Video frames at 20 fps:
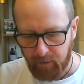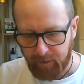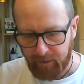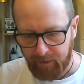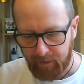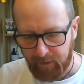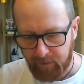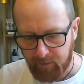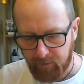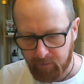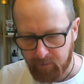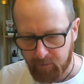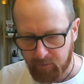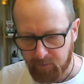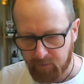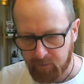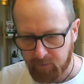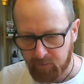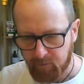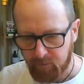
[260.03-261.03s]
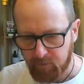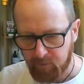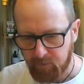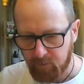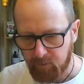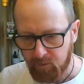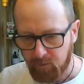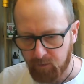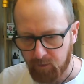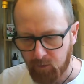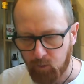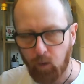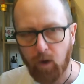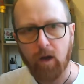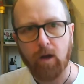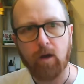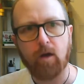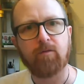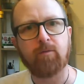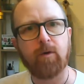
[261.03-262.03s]
and
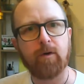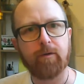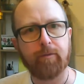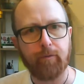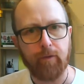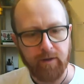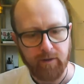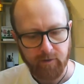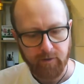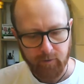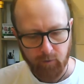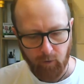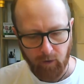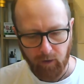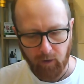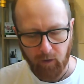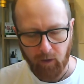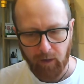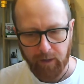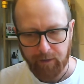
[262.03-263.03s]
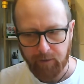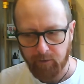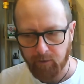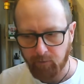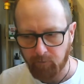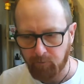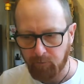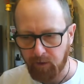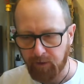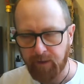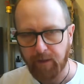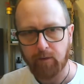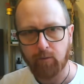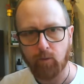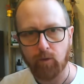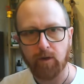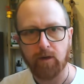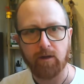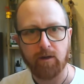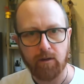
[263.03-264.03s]
quite a lot of my friends quite liked them, and they
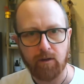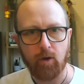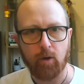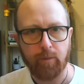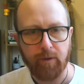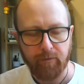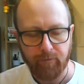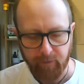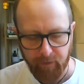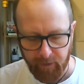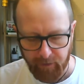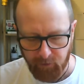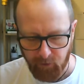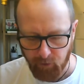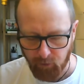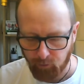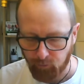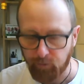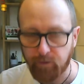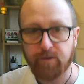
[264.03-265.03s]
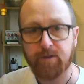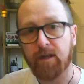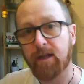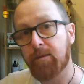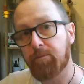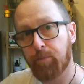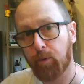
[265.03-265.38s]
wanted a copy for their children. So they